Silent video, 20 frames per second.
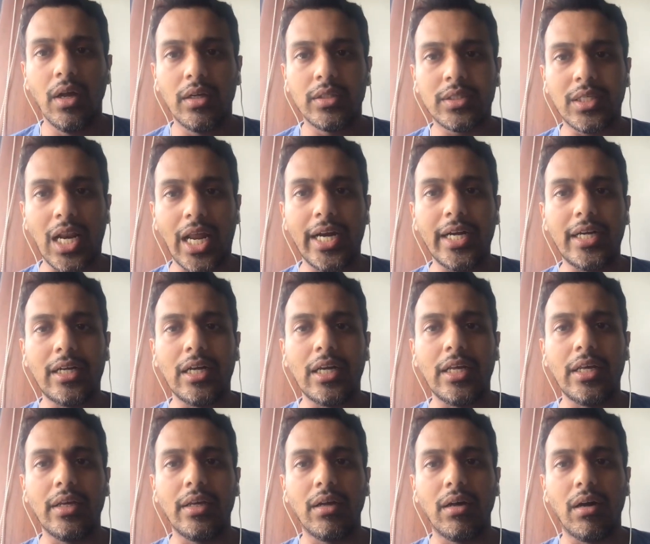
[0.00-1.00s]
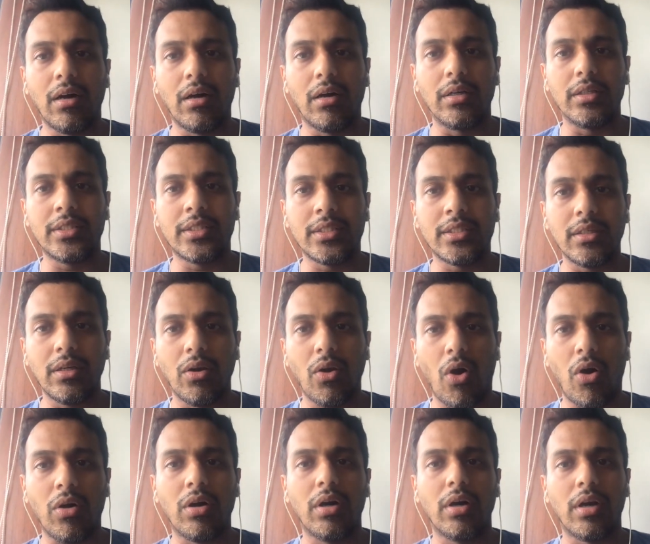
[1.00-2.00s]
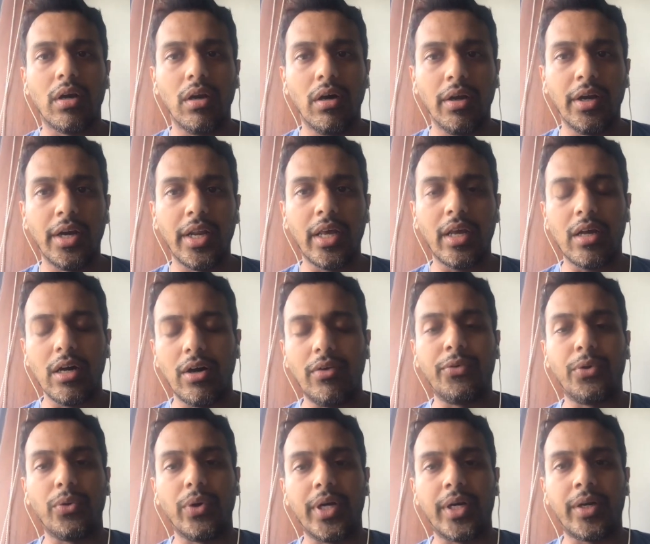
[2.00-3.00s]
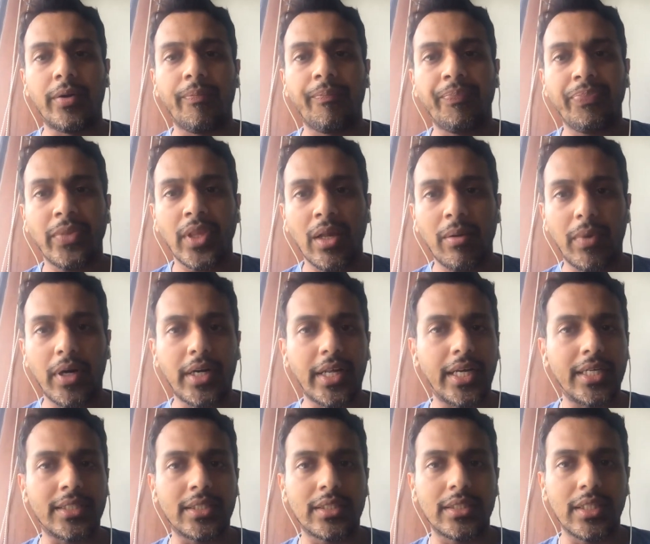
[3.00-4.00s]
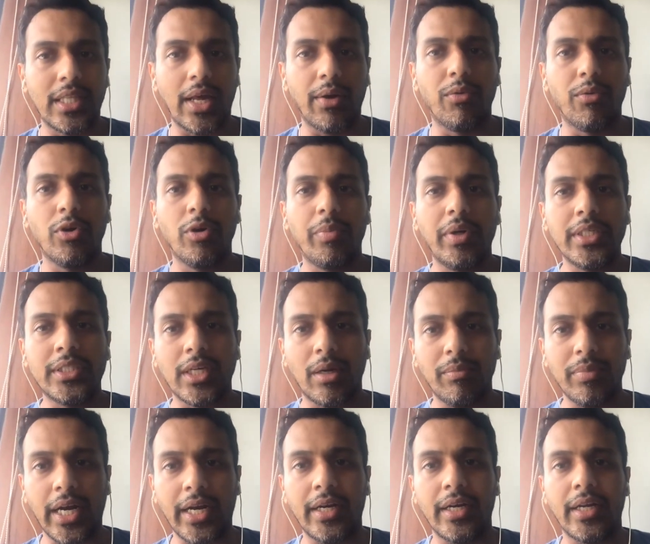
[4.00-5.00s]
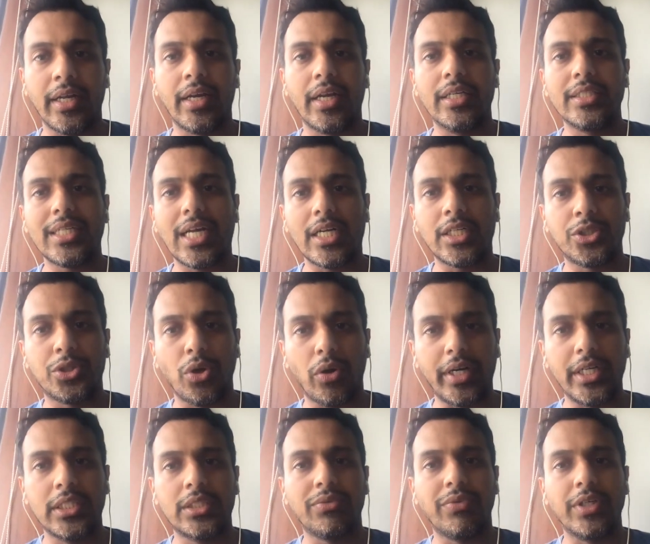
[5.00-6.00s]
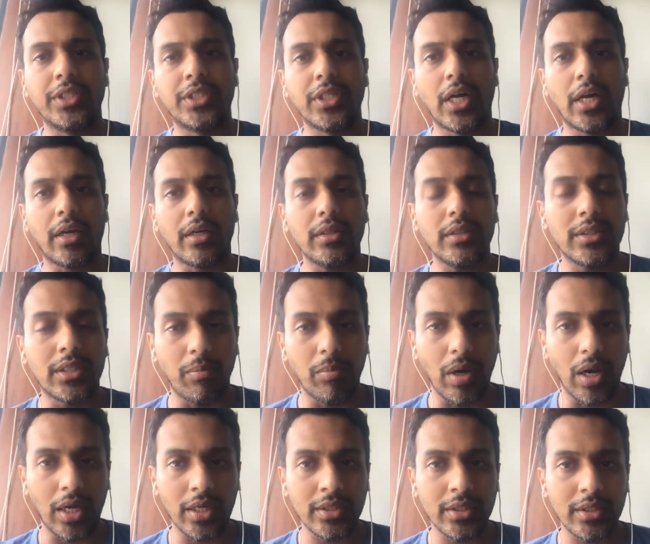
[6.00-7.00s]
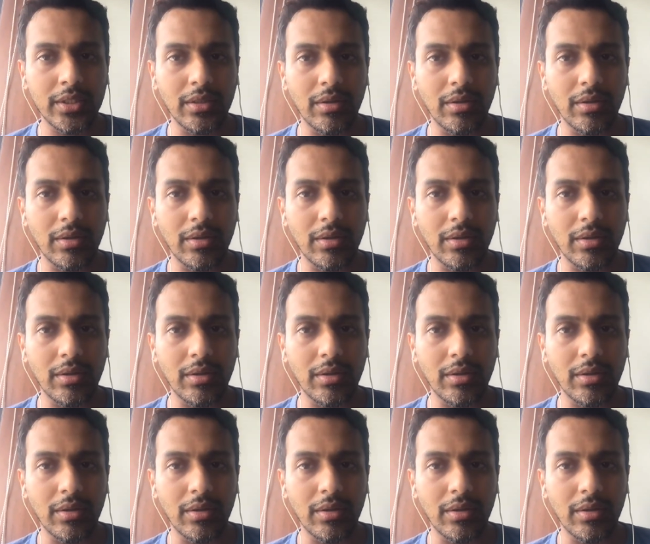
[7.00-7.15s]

slightly longer learning curve to it. But yes, there would be some tenderness at joints which are subluxed.